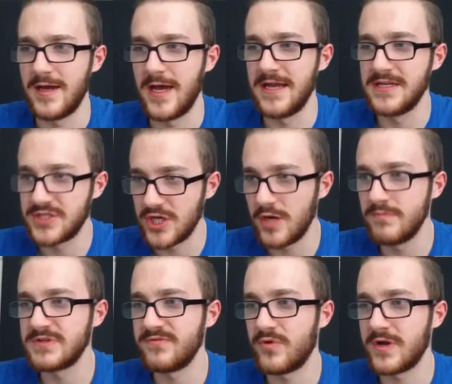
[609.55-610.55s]
In
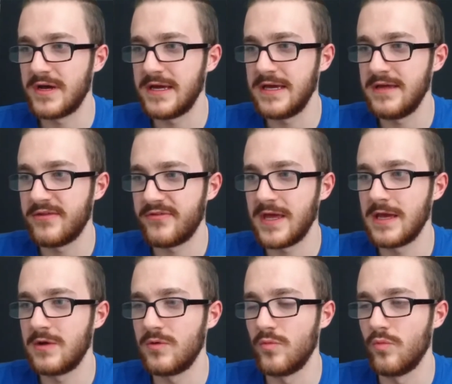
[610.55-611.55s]
terms of what I think,